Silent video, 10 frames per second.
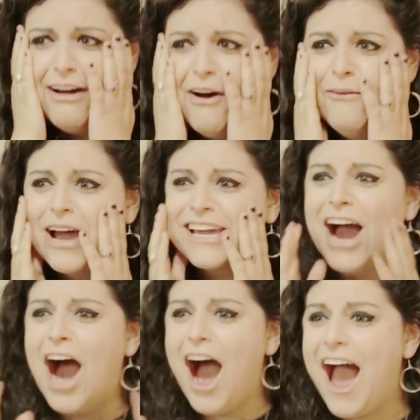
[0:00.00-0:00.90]
Oh my
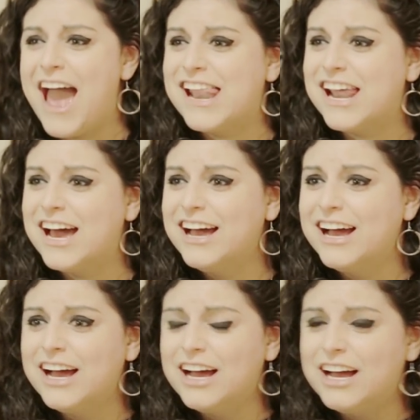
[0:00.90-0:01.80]

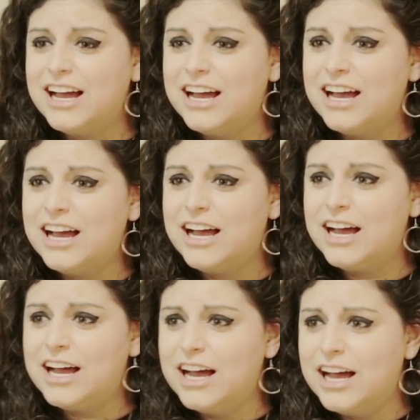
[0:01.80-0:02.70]
god.
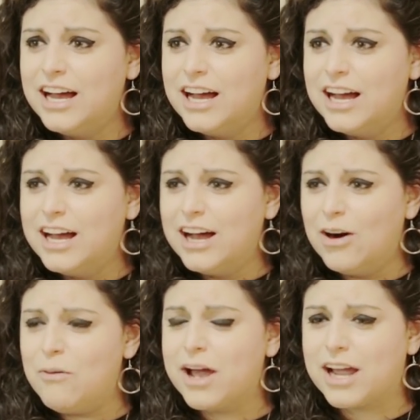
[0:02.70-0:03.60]

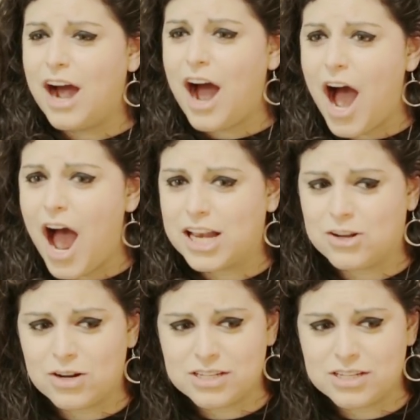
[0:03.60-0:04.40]
Oh my god,